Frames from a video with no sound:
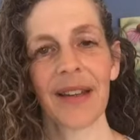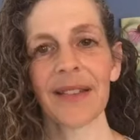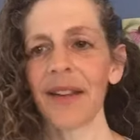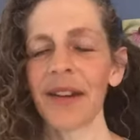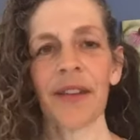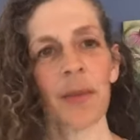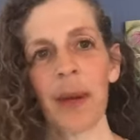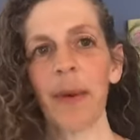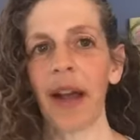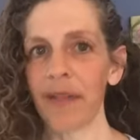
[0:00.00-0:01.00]
not that other
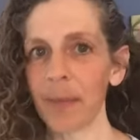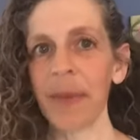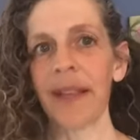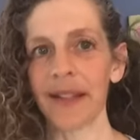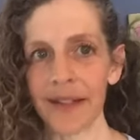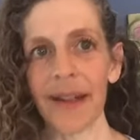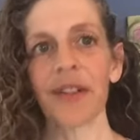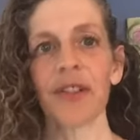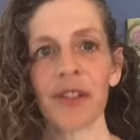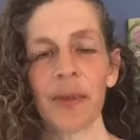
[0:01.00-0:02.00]
people haven't made the
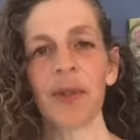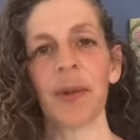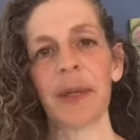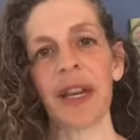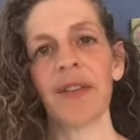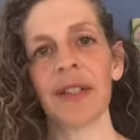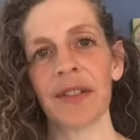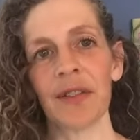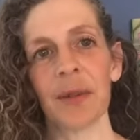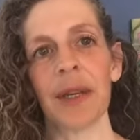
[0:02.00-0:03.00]
connections between what Kevin
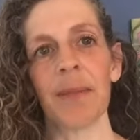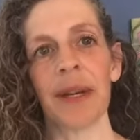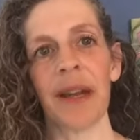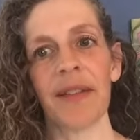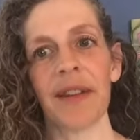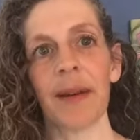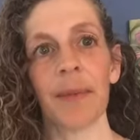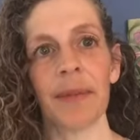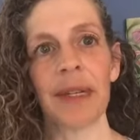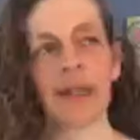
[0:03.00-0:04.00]
is doing, but I think
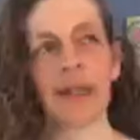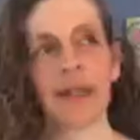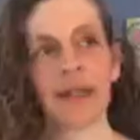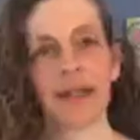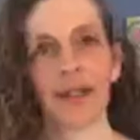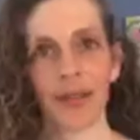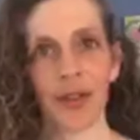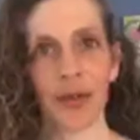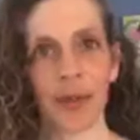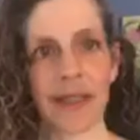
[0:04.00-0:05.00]
I'm the
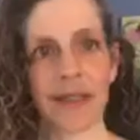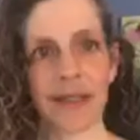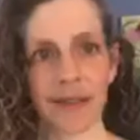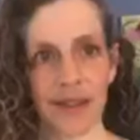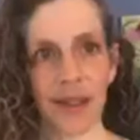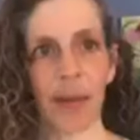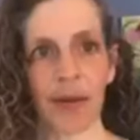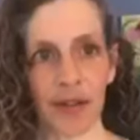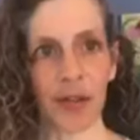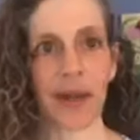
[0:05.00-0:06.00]
first one to step
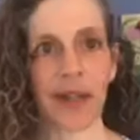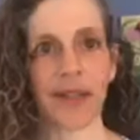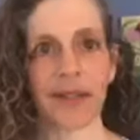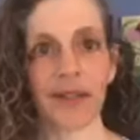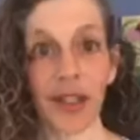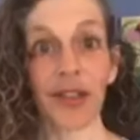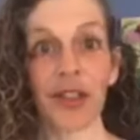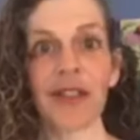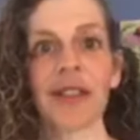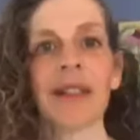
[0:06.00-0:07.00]
out and try and teach
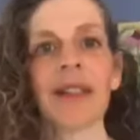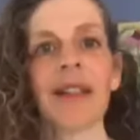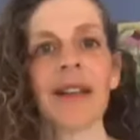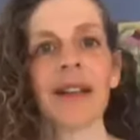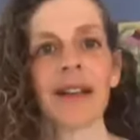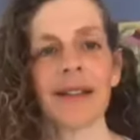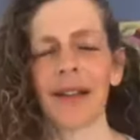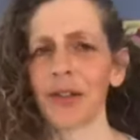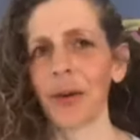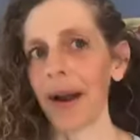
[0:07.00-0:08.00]
it.
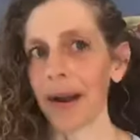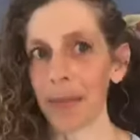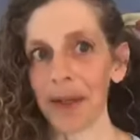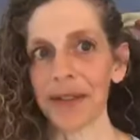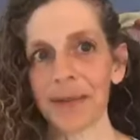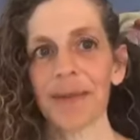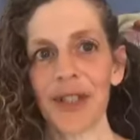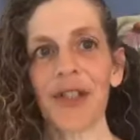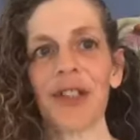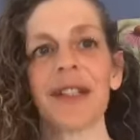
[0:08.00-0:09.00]
Not try, but
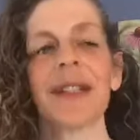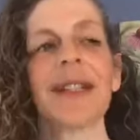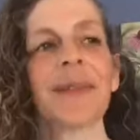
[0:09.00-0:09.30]
teach it.